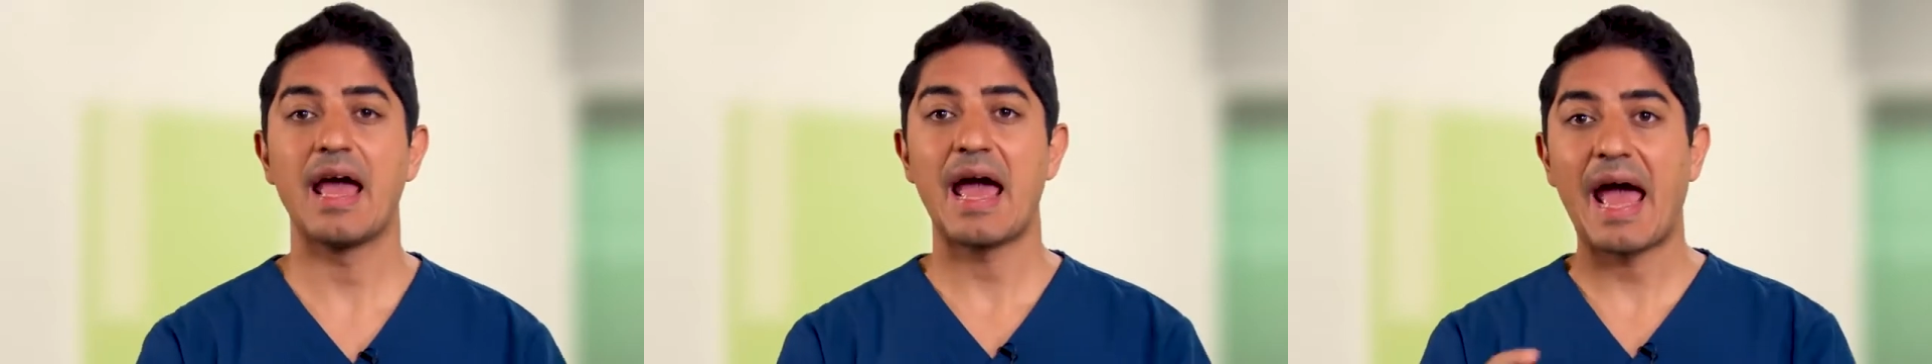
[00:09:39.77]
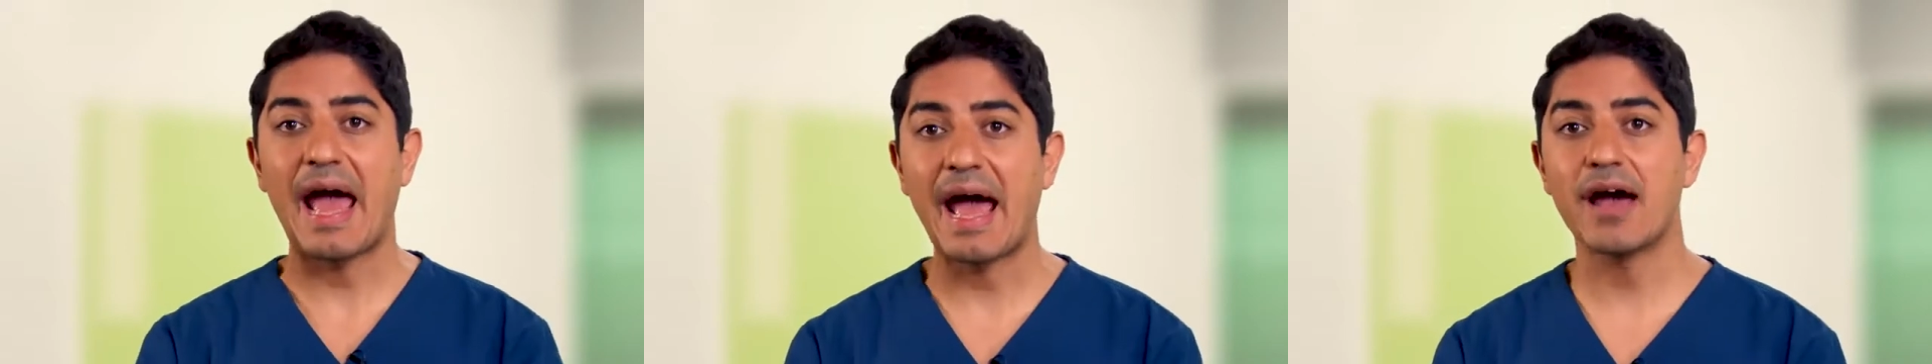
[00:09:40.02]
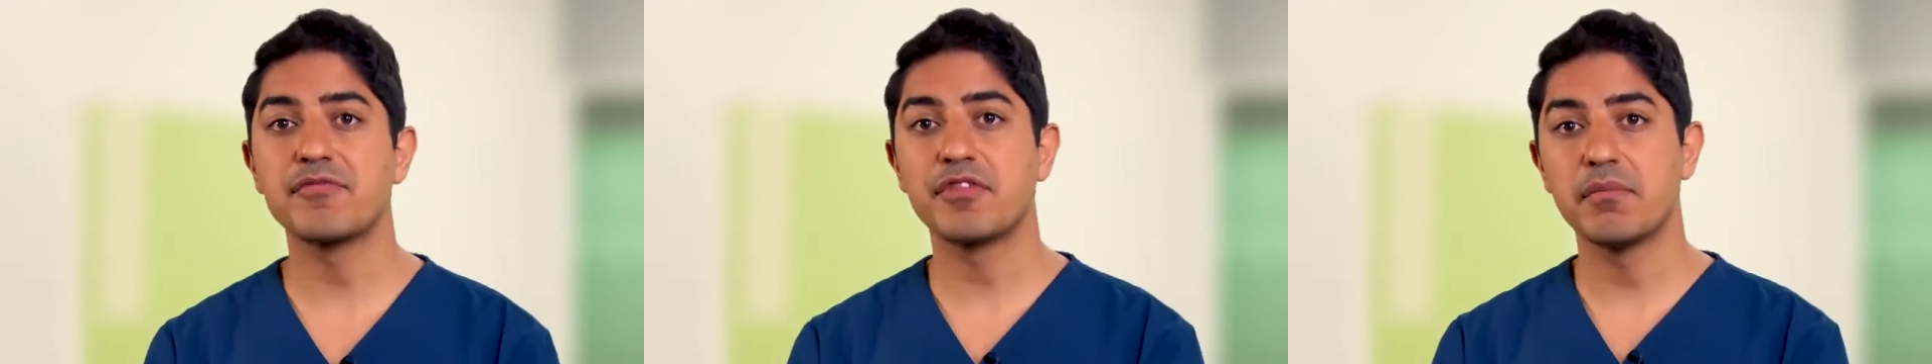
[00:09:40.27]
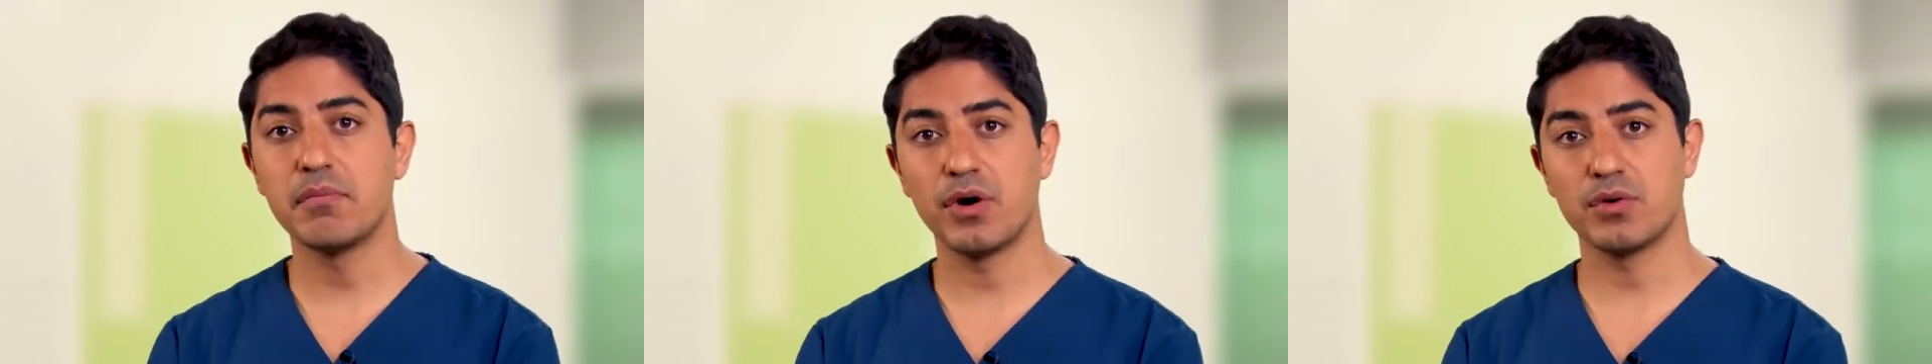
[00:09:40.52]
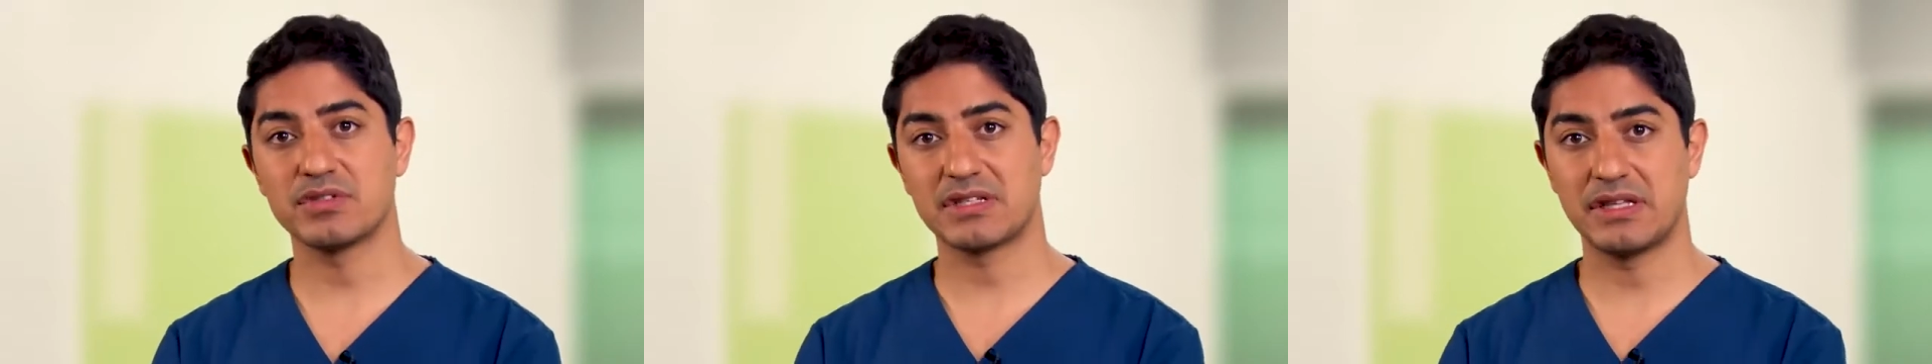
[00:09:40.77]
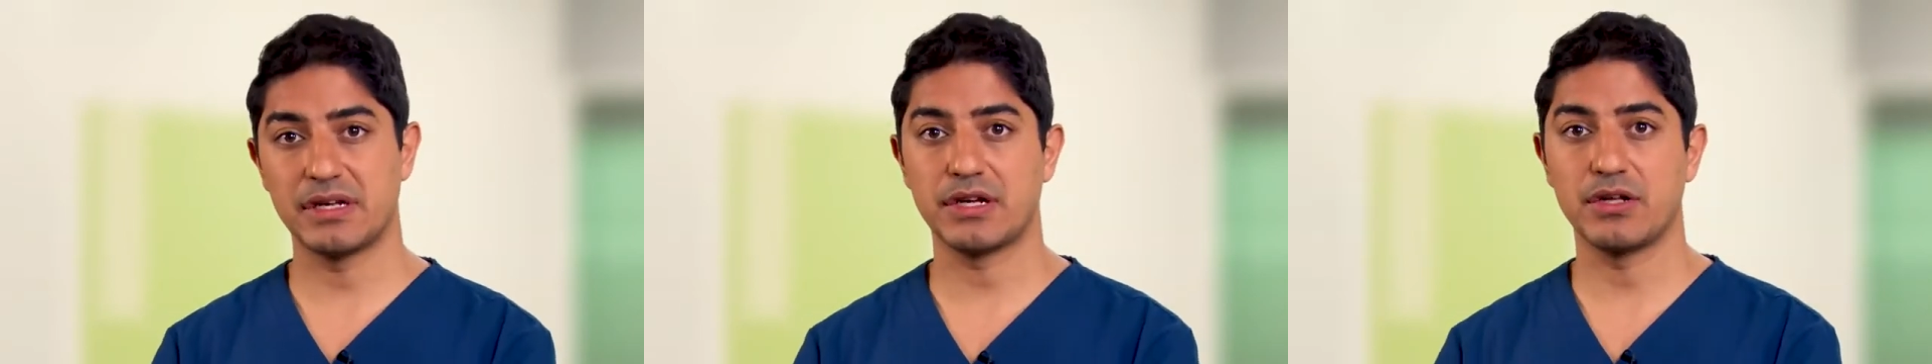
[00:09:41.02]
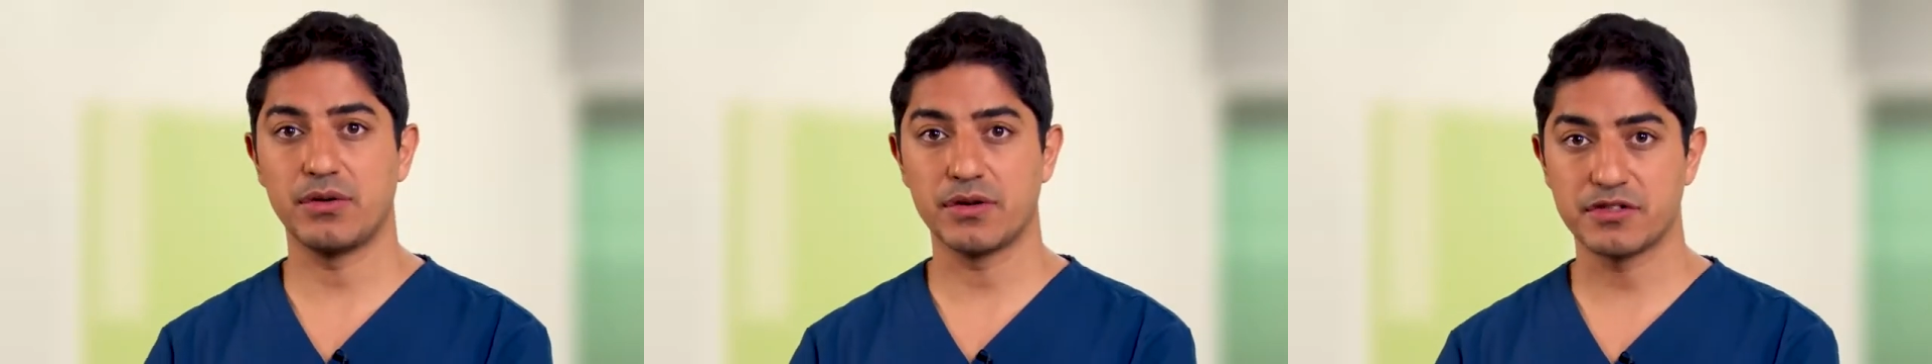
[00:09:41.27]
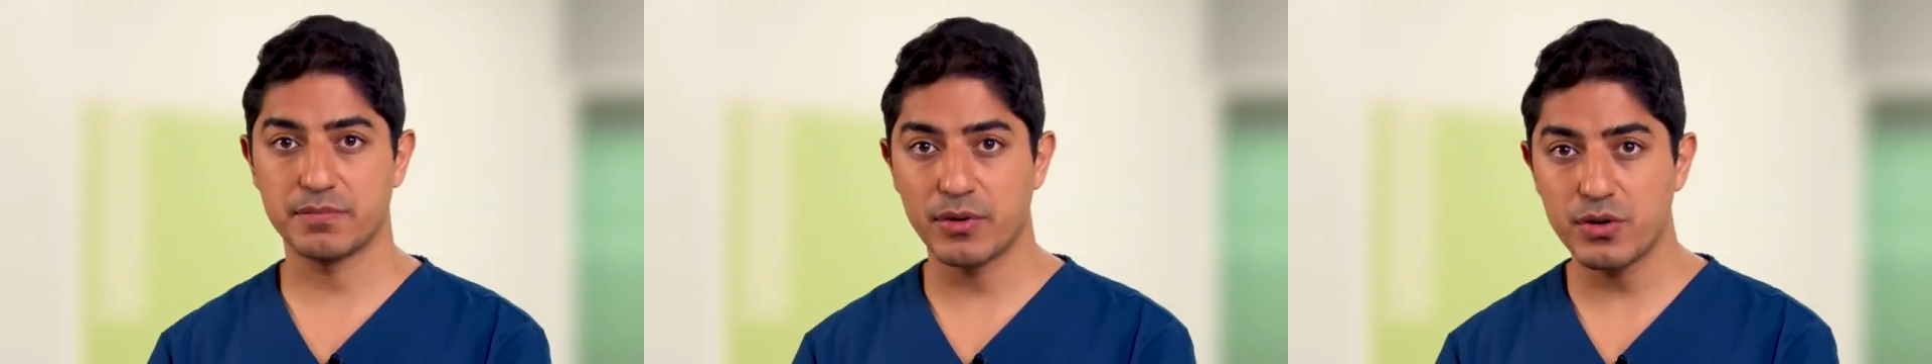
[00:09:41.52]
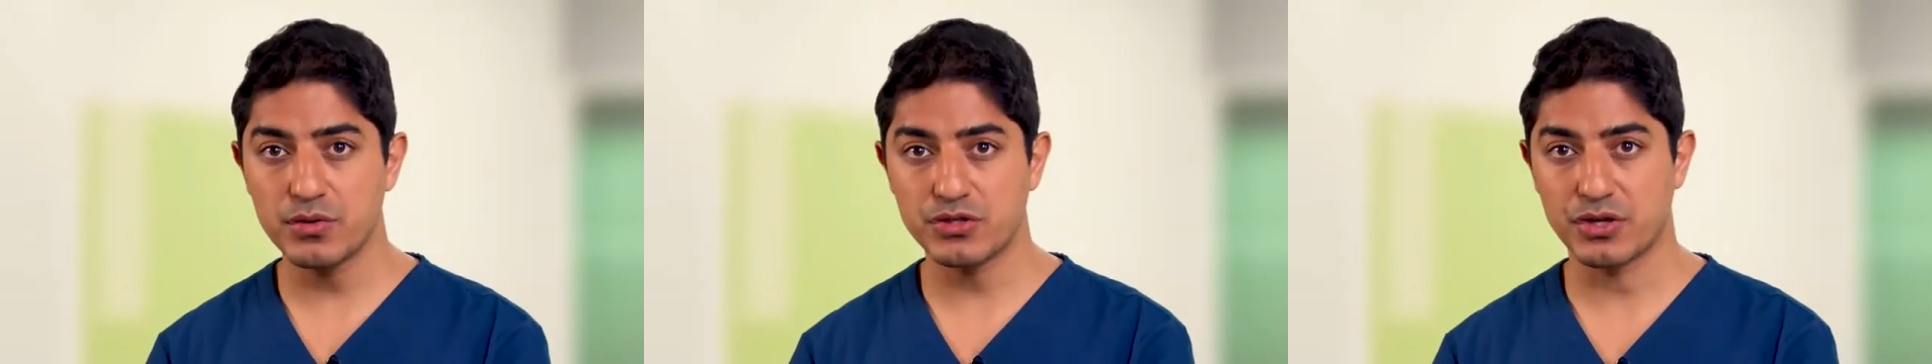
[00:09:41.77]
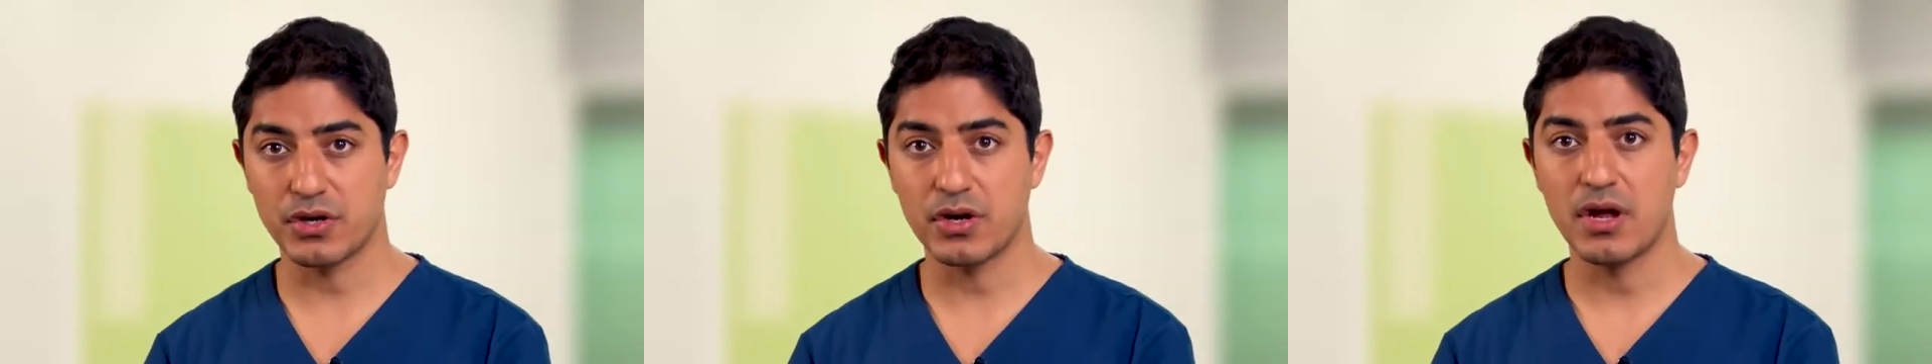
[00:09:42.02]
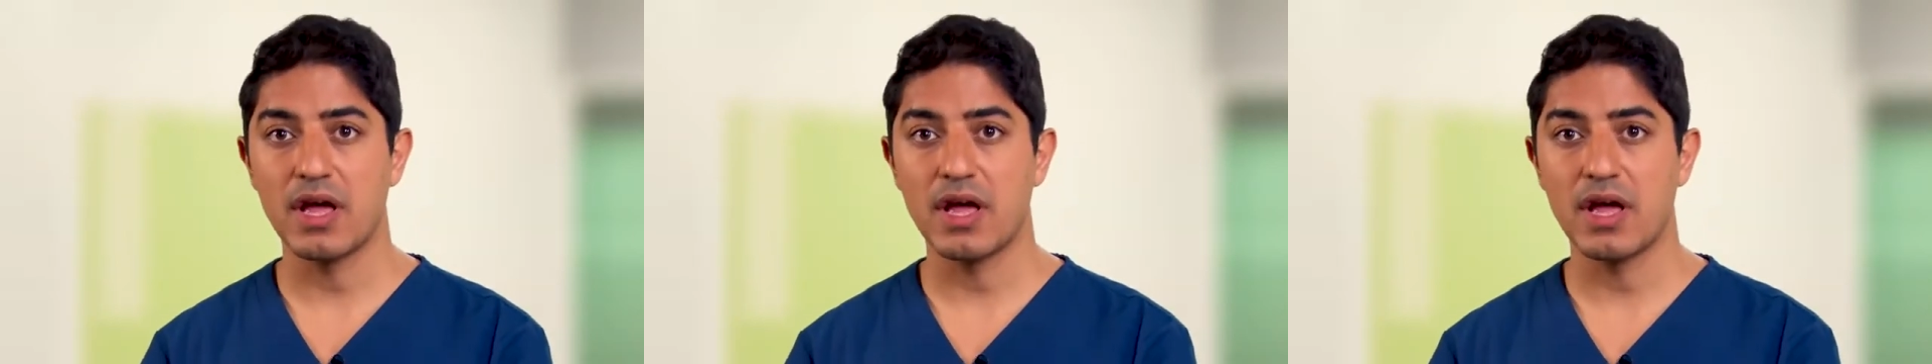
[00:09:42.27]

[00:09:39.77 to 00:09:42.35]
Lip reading: have the most clinical exposure